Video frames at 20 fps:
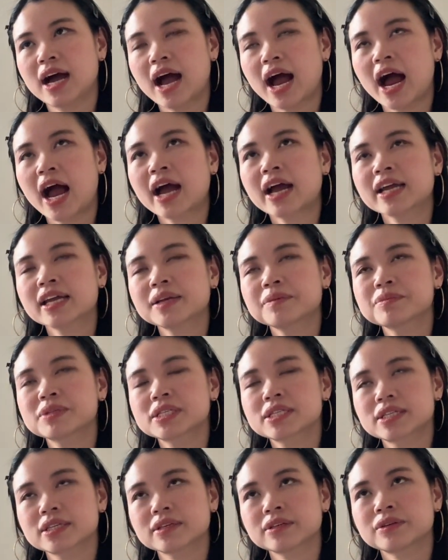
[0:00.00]
I am
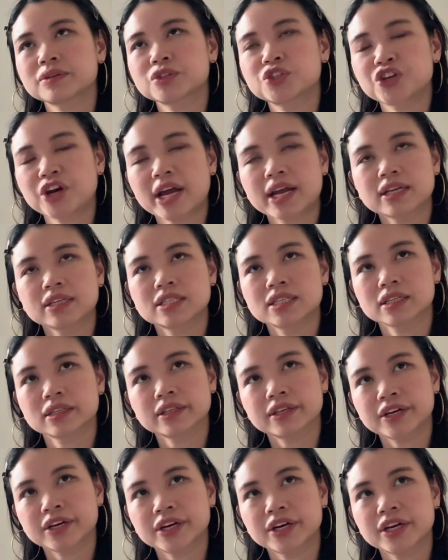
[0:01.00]
still trying to
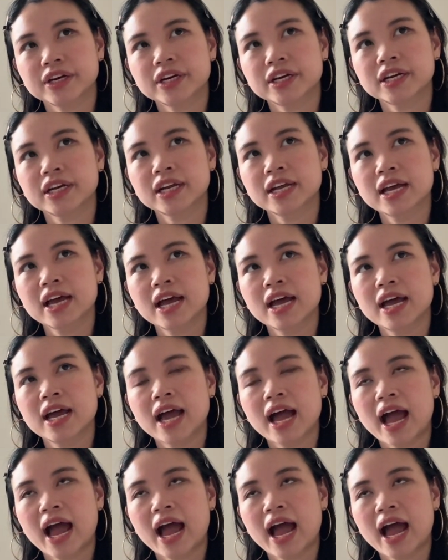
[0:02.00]
learn